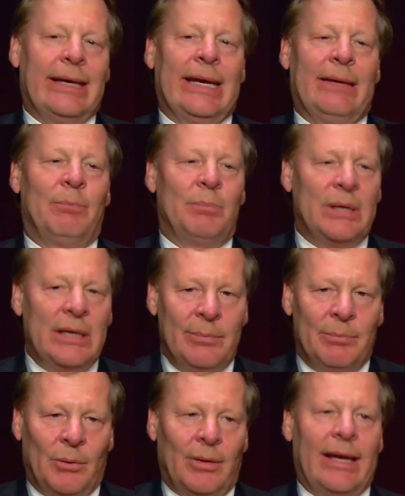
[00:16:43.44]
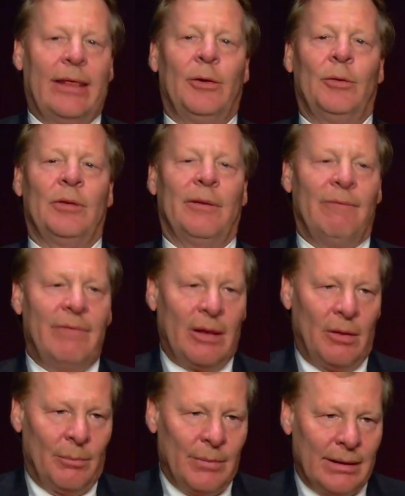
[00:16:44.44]
and people and their
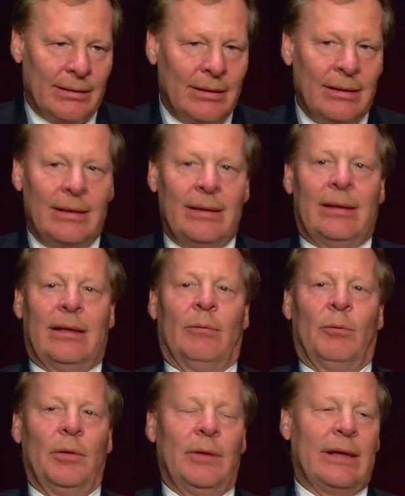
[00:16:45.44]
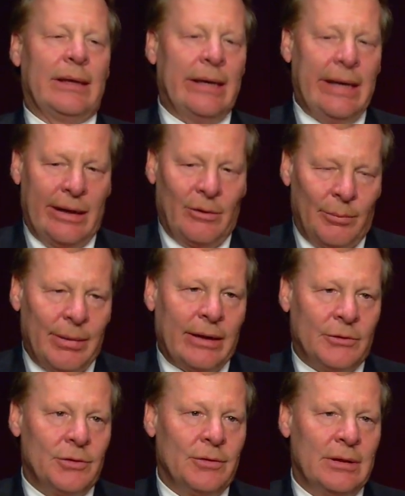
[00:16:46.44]
development and really care
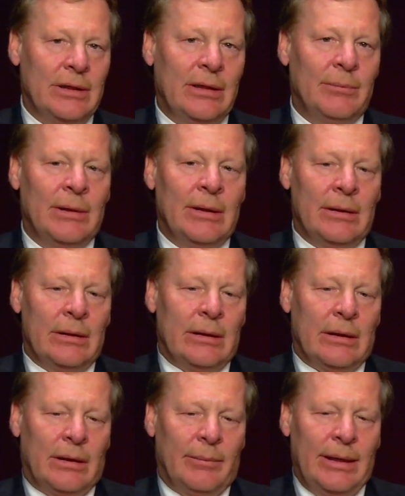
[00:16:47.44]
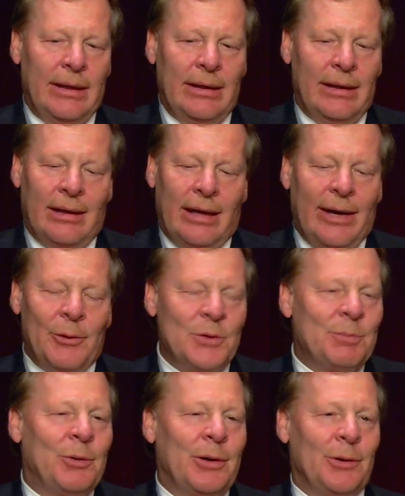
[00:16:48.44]
about your team. I
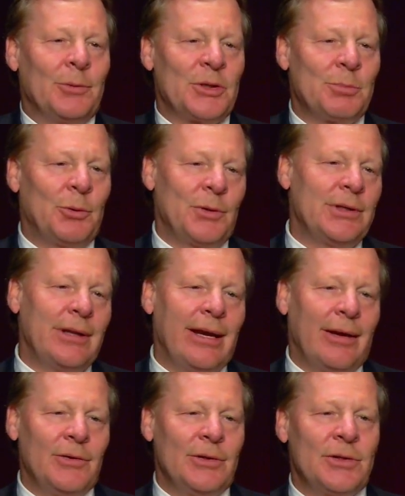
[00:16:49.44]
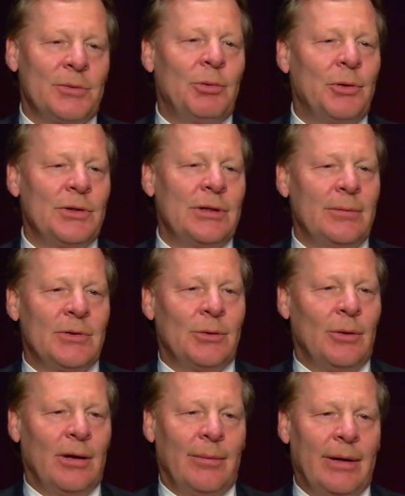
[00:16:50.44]
always put it to a sports analogy. Sports teams
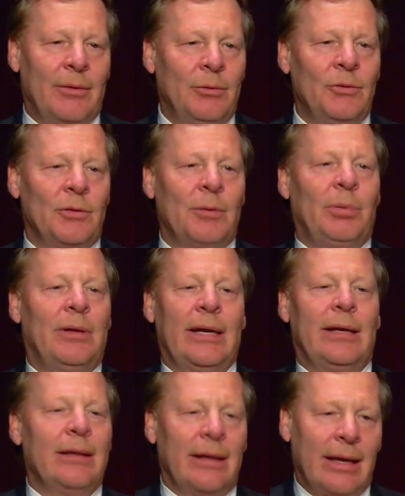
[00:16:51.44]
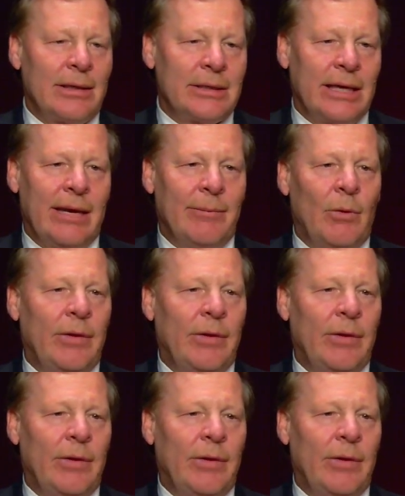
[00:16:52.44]
talk about who's going to play in the next game.